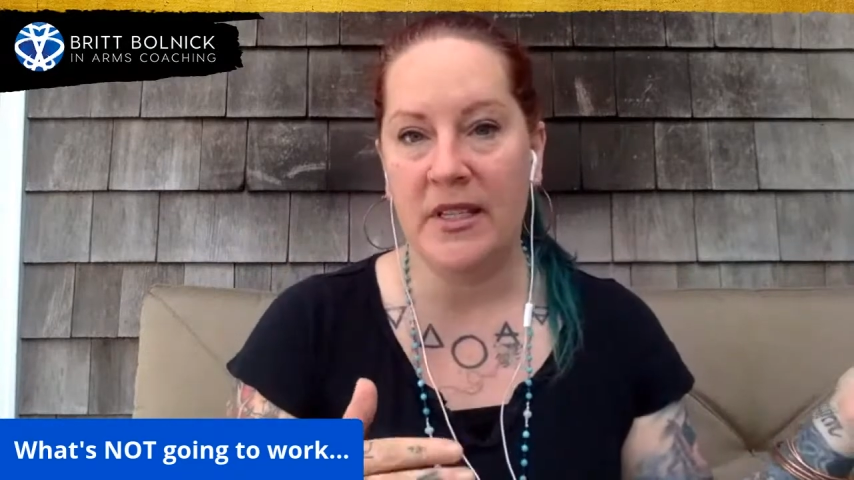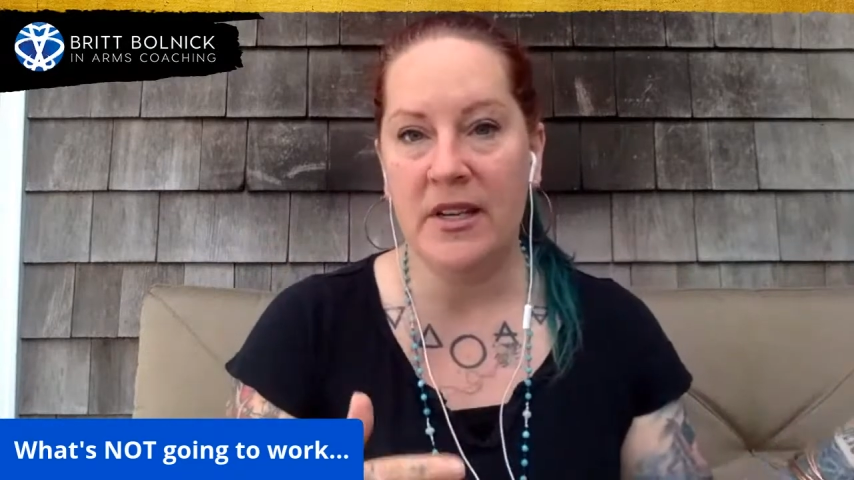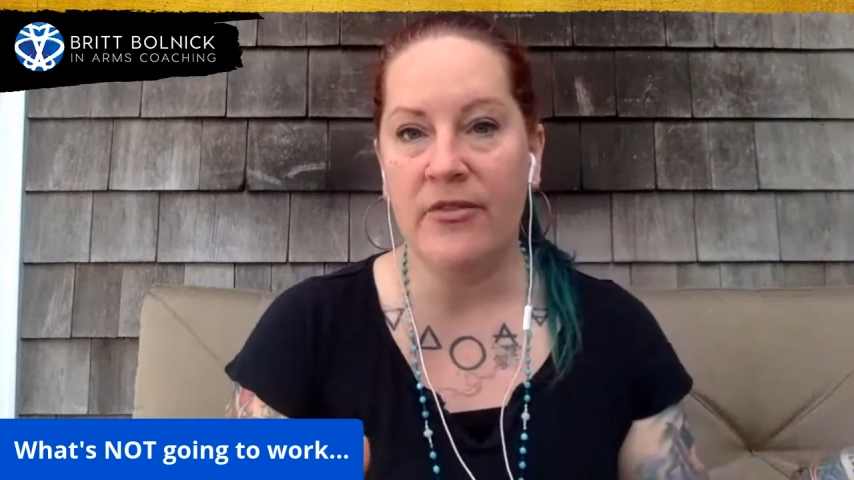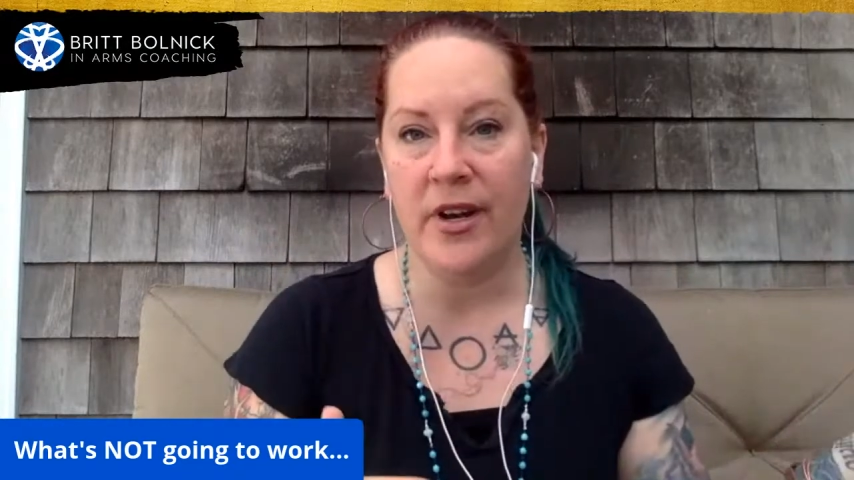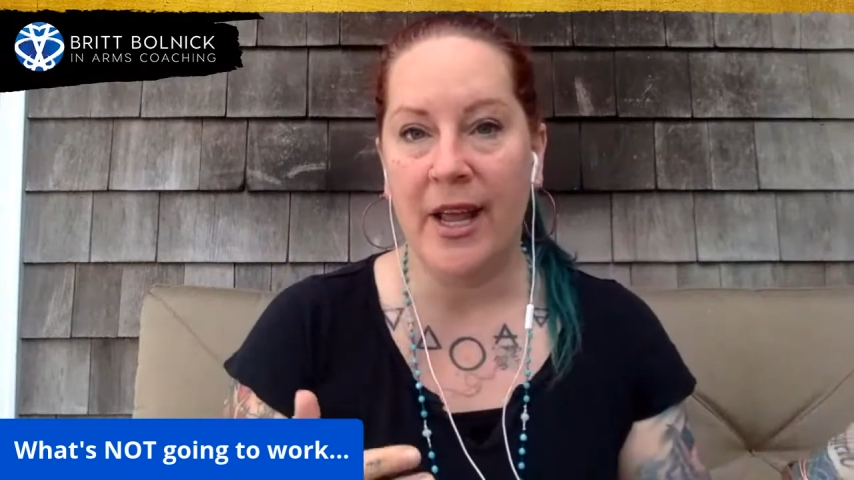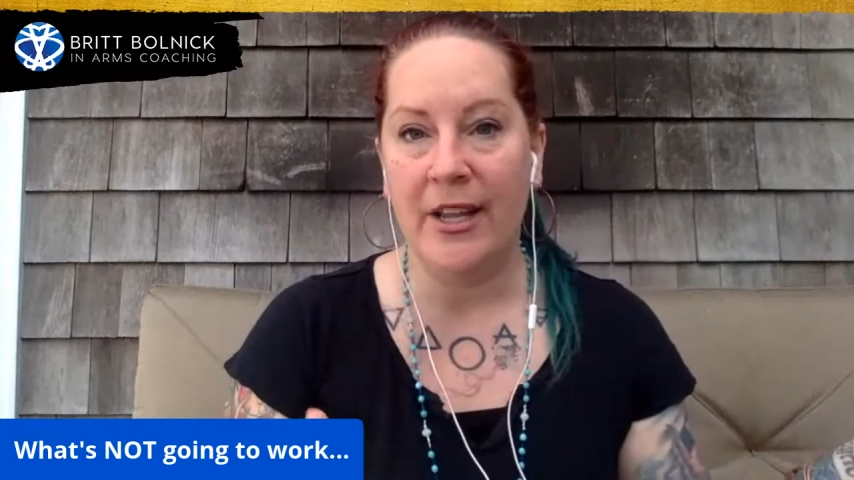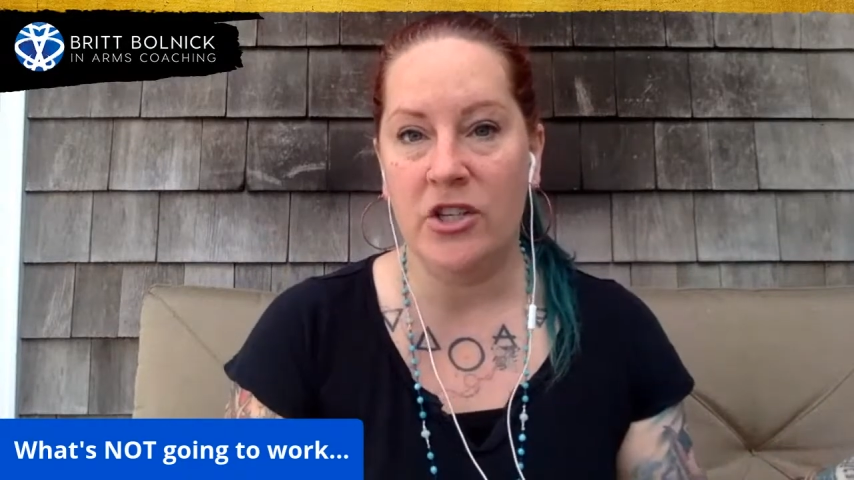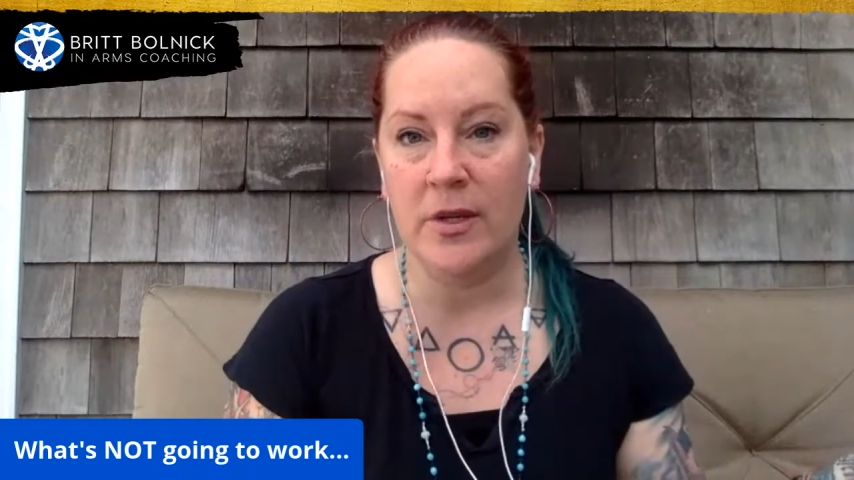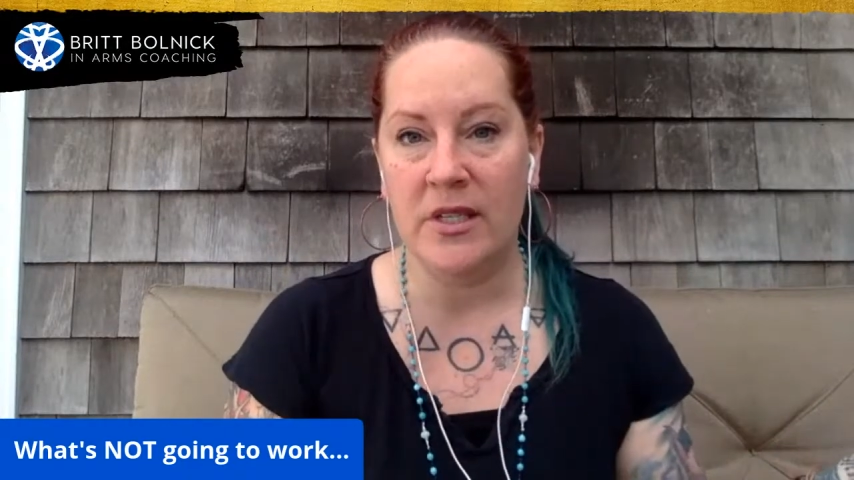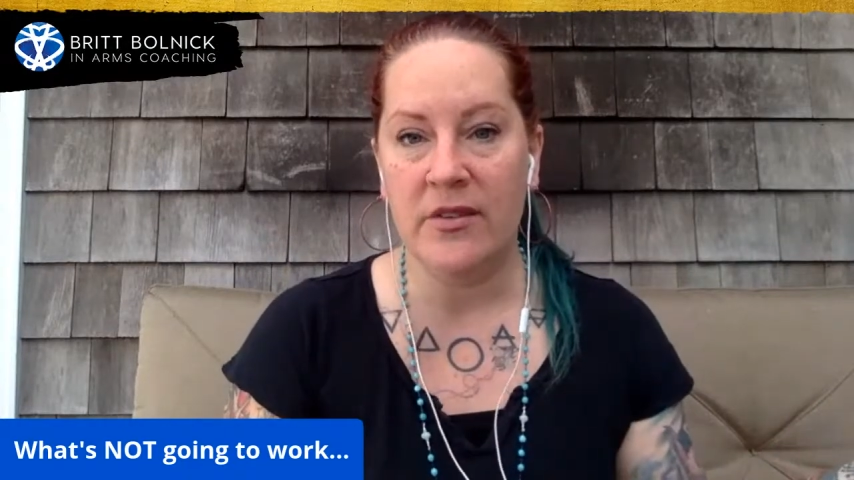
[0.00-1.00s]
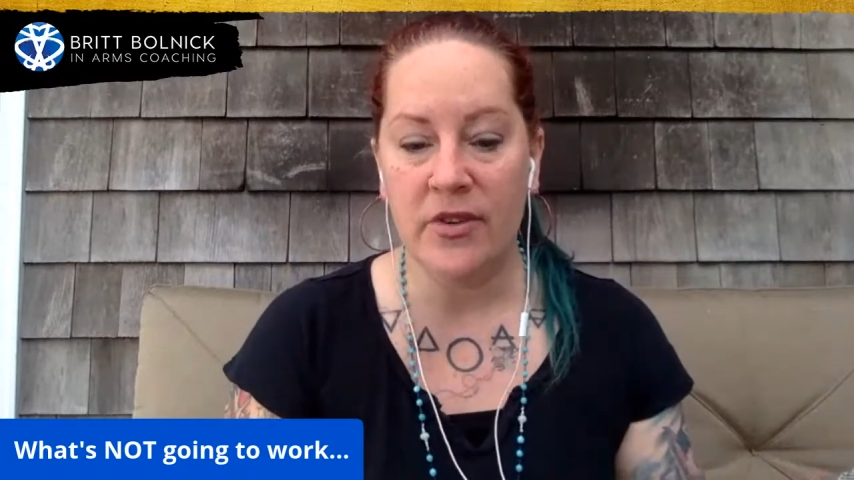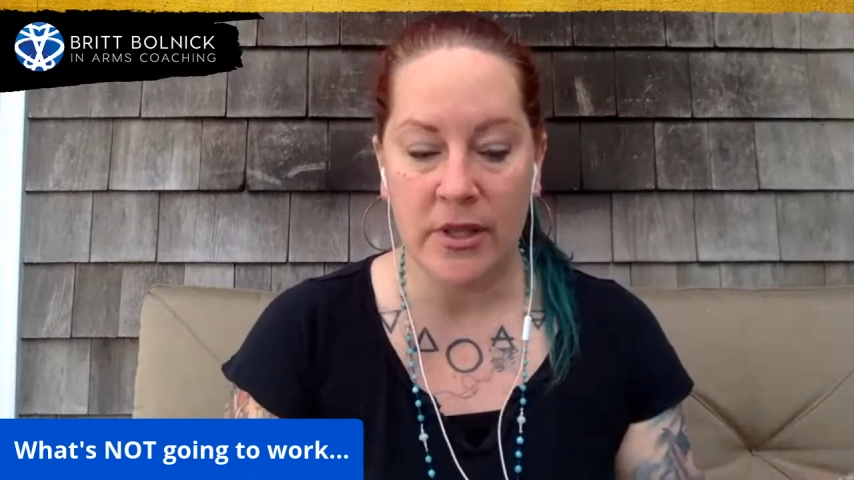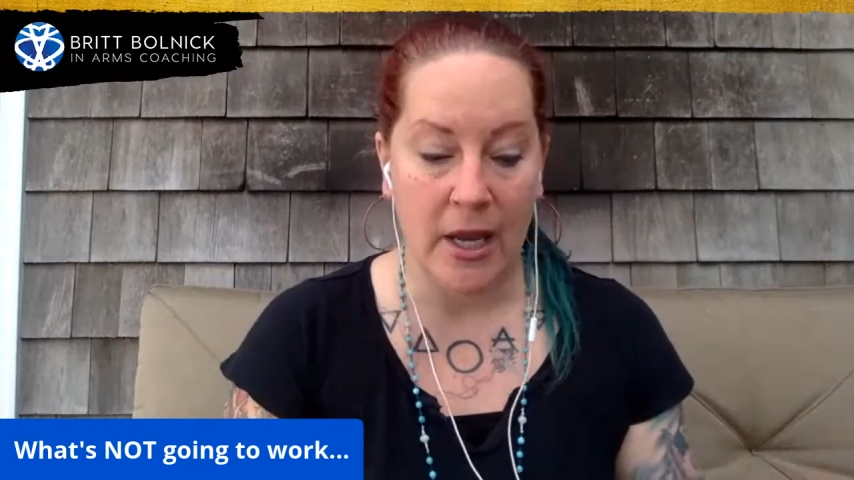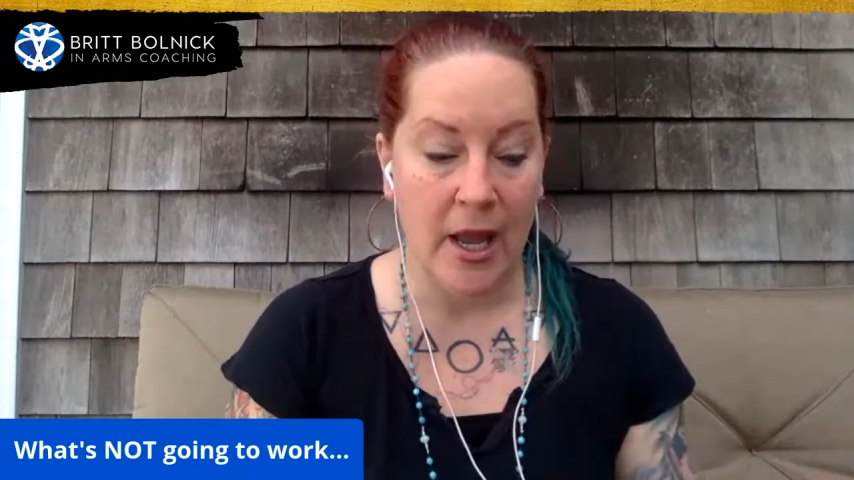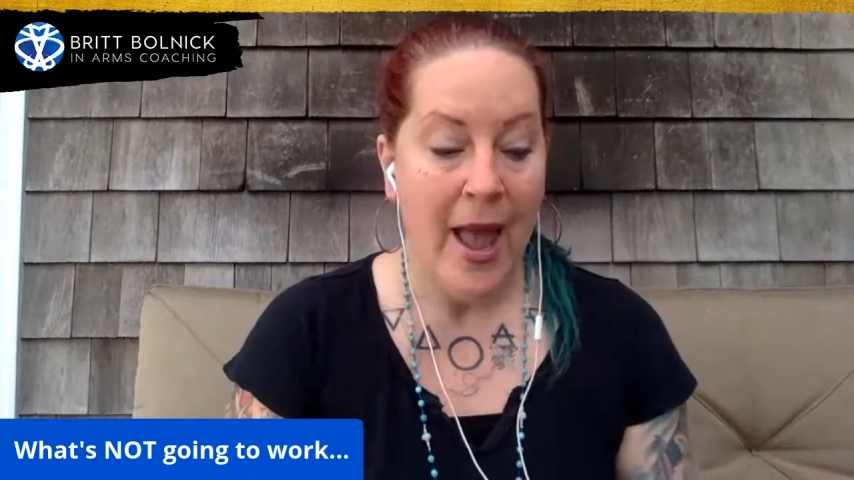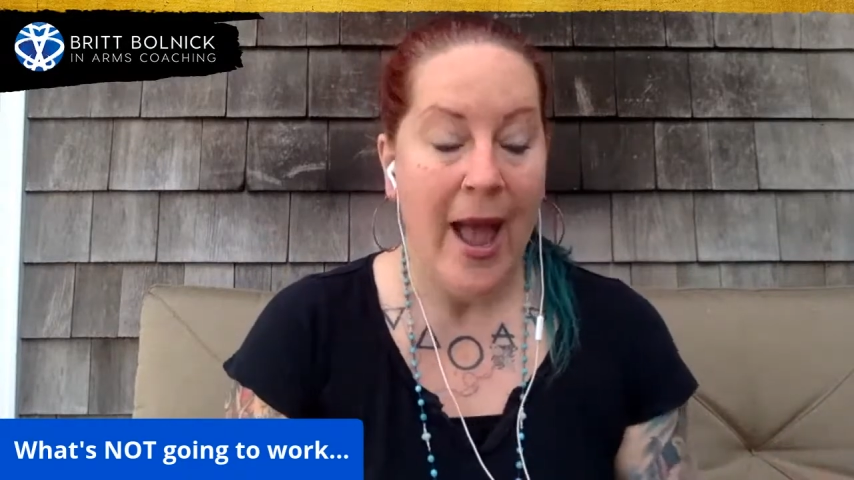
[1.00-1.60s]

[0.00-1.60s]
different and do it differently.